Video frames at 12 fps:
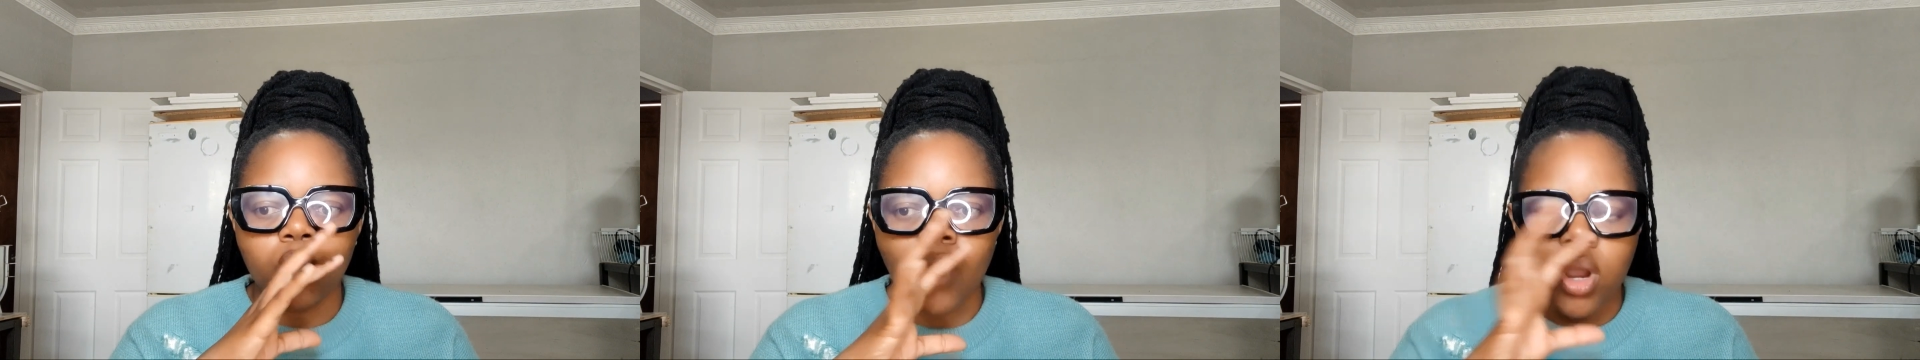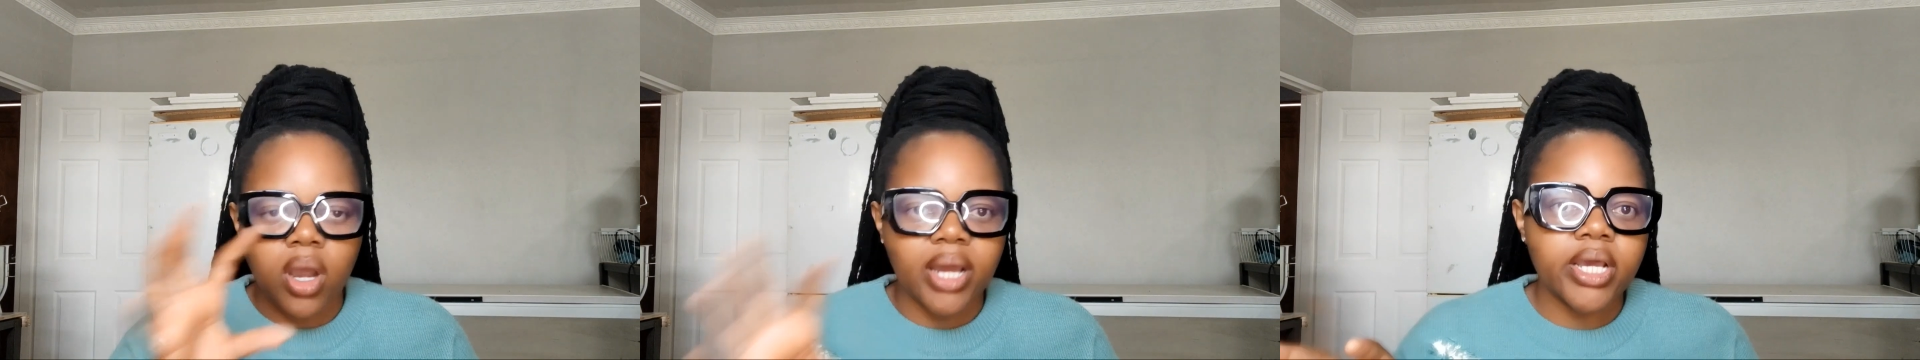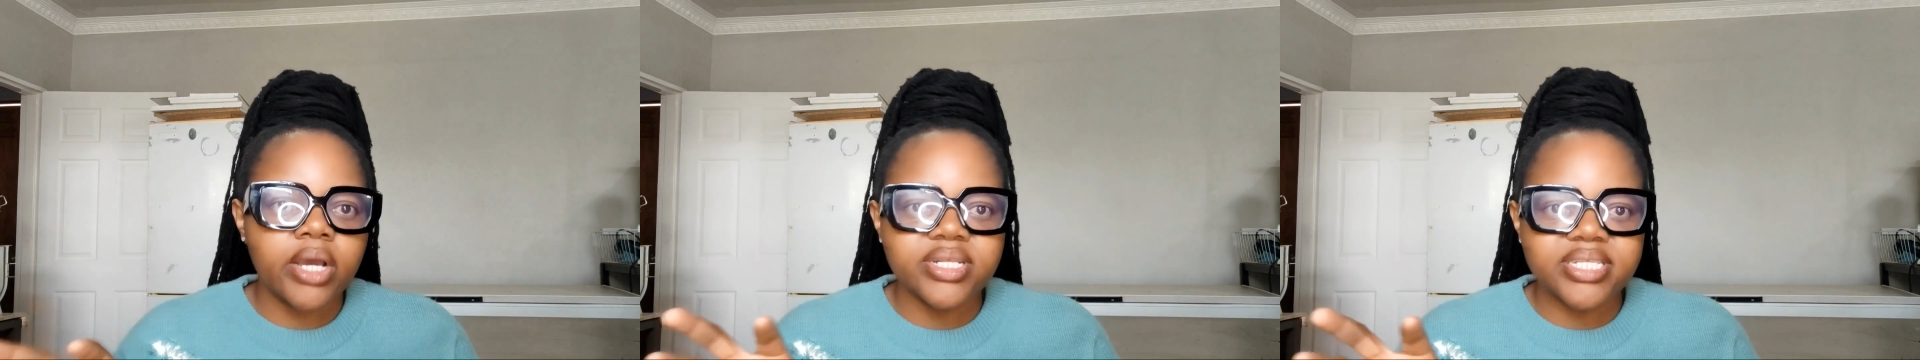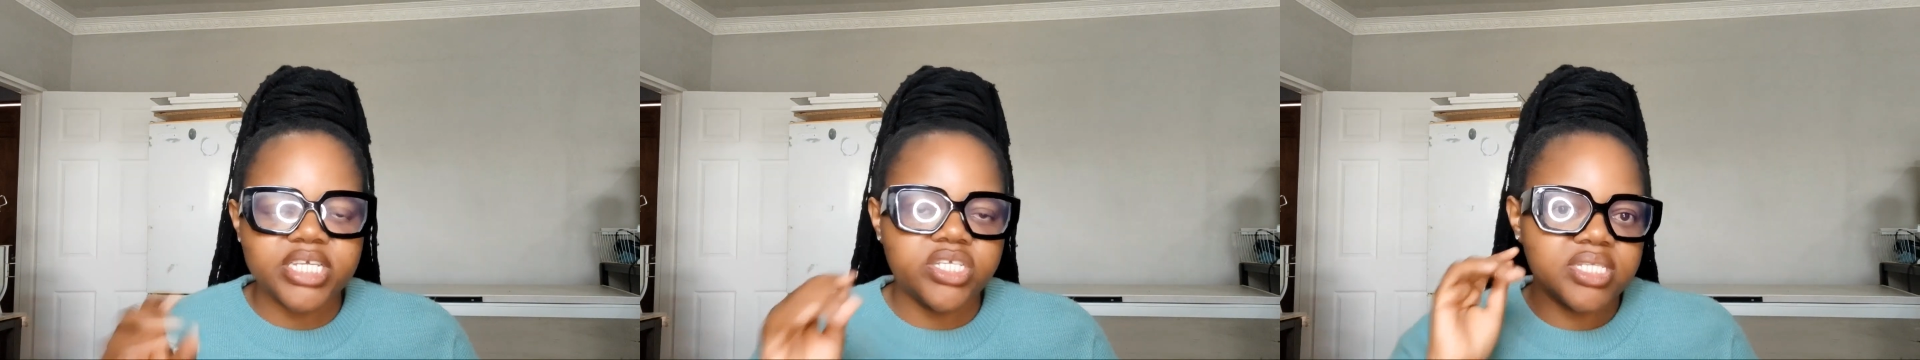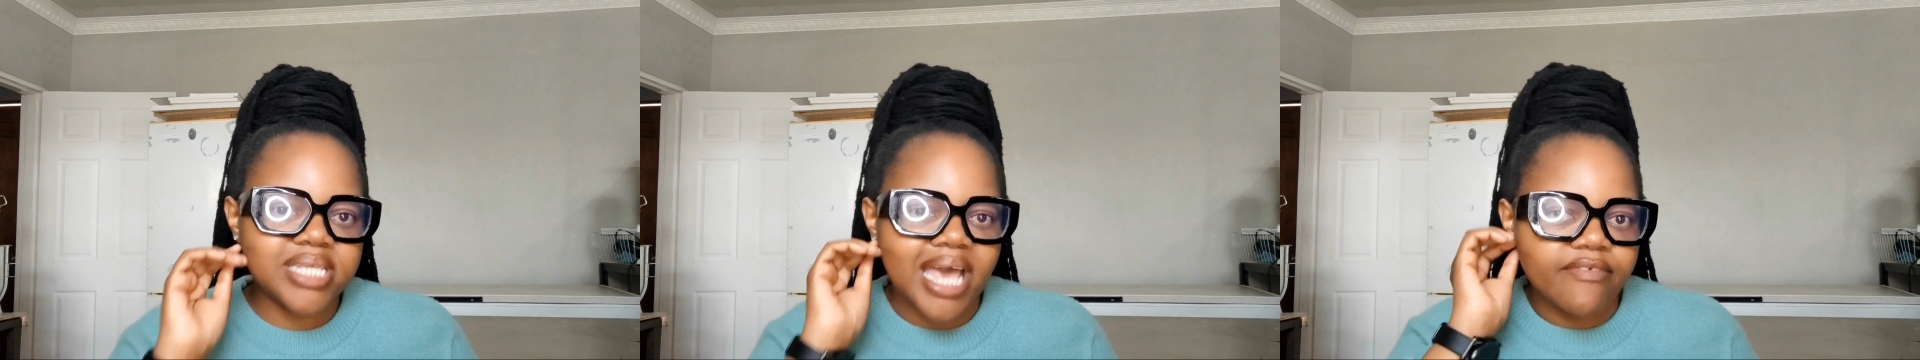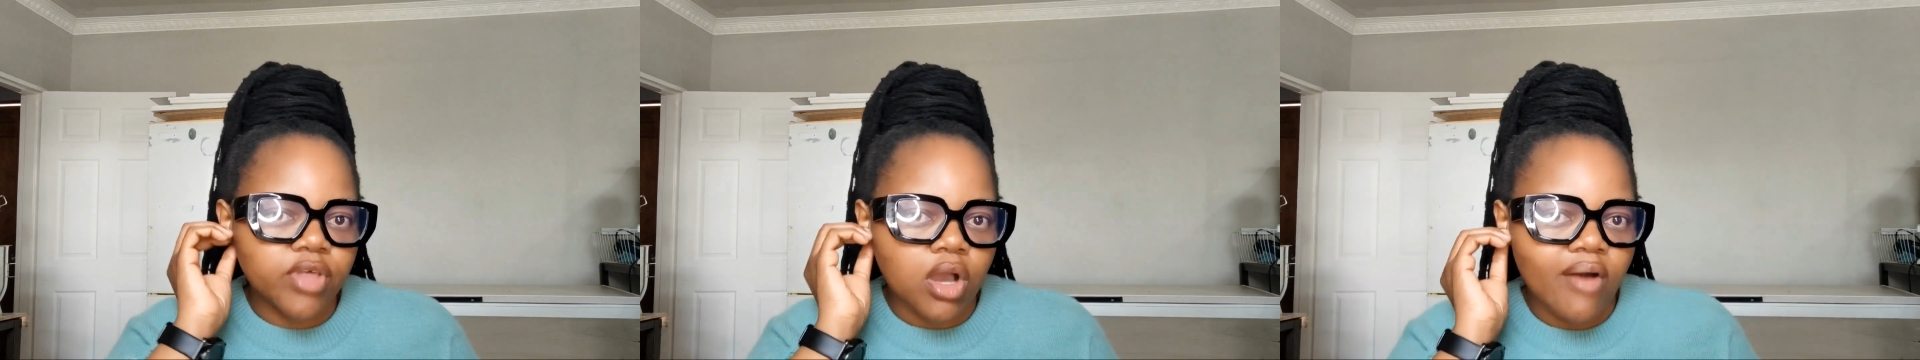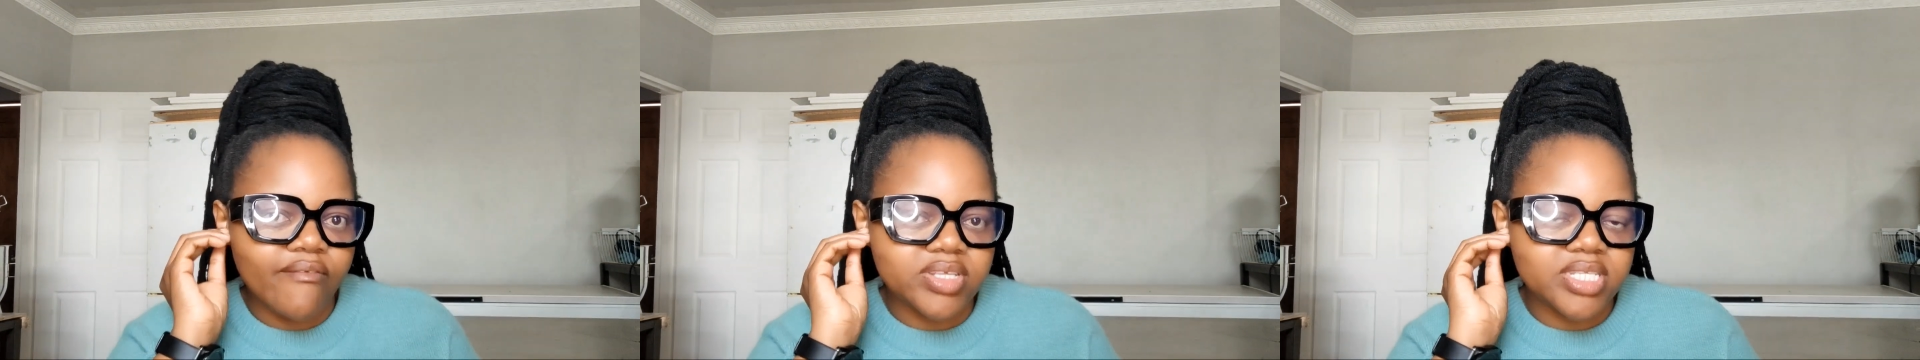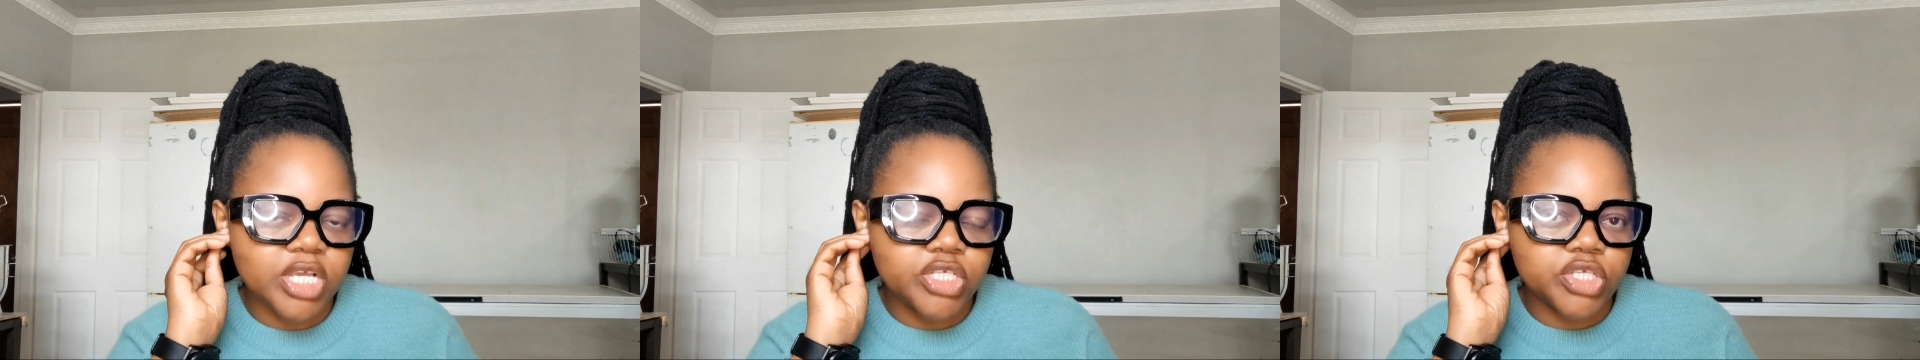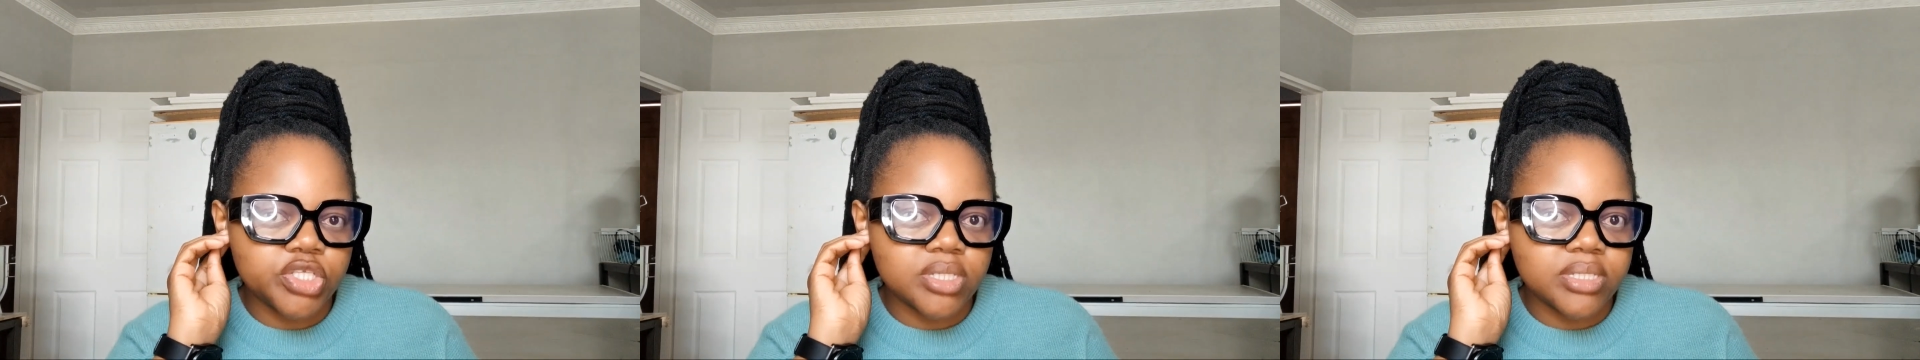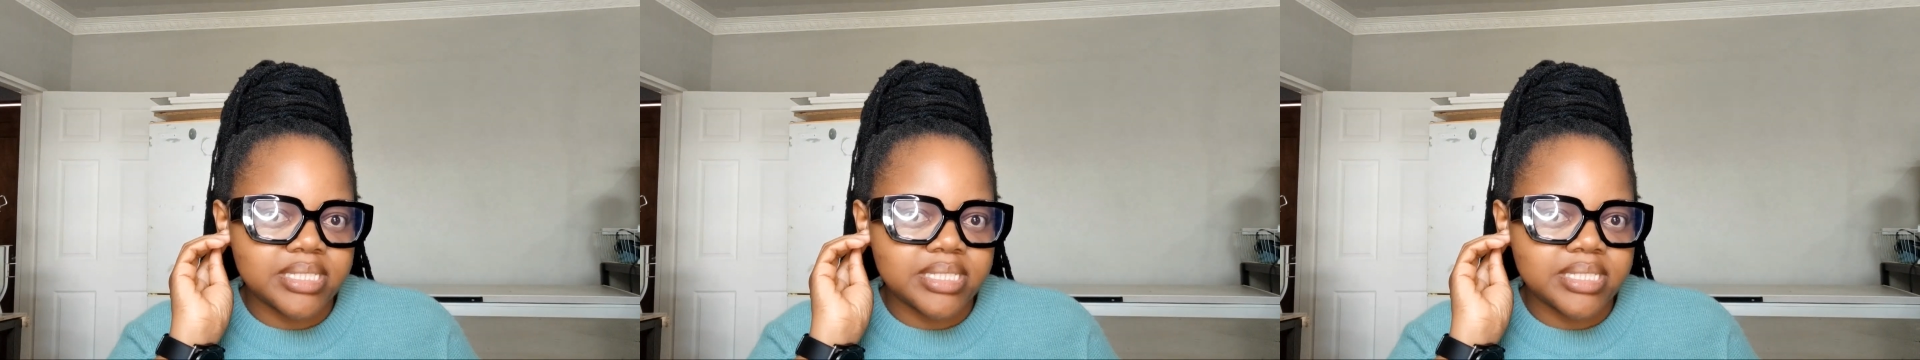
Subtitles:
We're going to continue to have the conversations